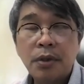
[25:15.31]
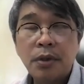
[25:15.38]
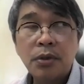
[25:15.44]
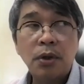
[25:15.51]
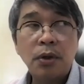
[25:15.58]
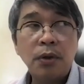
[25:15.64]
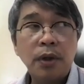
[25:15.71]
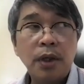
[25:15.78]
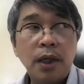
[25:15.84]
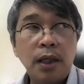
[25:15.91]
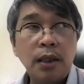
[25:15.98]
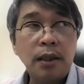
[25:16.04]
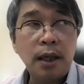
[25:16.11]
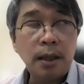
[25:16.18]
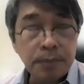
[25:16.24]
So
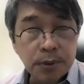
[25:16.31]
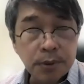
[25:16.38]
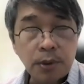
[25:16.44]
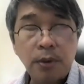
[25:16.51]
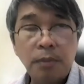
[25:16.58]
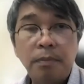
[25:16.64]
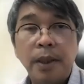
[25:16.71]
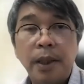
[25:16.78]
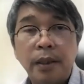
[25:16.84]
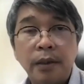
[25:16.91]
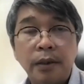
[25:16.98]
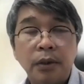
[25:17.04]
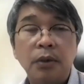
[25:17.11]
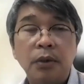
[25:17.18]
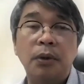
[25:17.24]
it keeps open
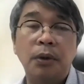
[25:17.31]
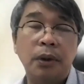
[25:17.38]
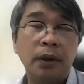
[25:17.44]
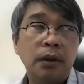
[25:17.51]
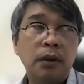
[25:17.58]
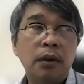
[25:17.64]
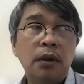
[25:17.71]
the door